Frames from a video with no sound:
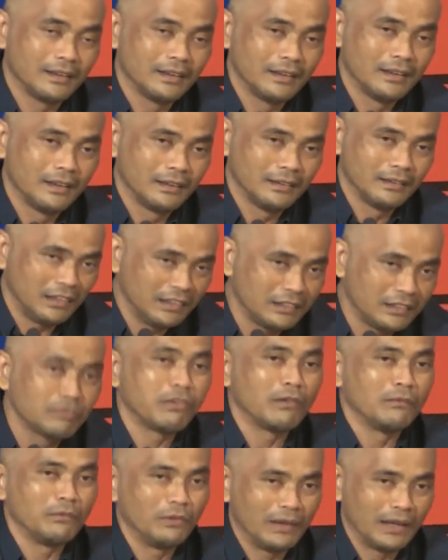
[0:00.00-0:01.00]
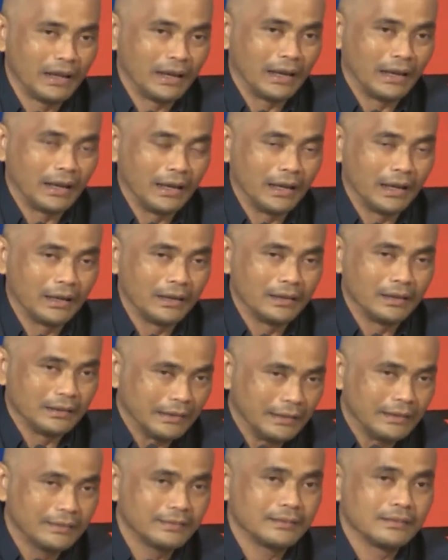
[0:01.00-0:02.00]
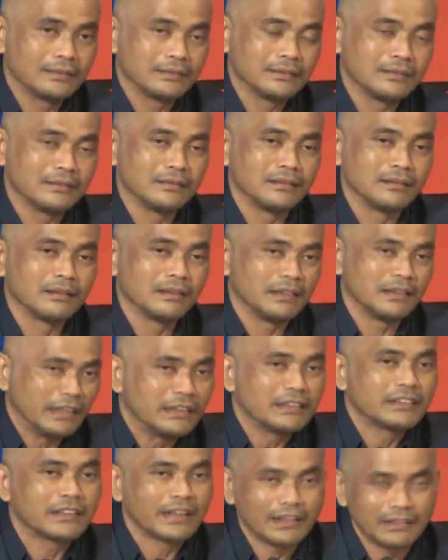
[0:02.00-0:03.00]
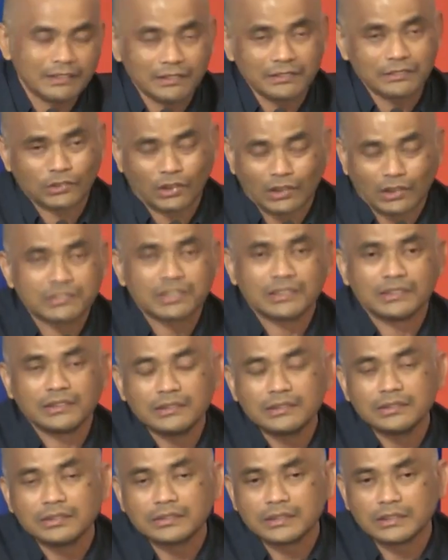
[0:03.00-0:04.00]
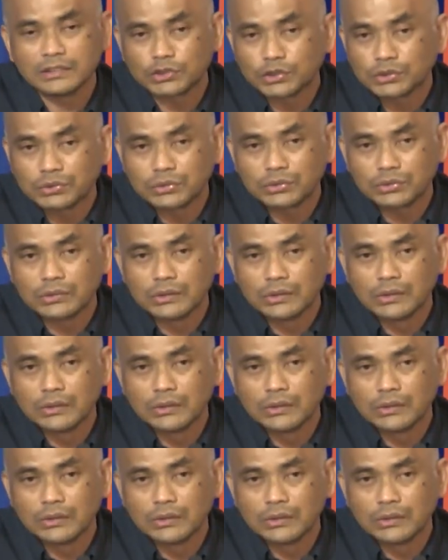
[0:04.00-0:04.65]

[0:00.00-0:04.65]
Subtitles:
This formula is, you know, incredibly contradictory to,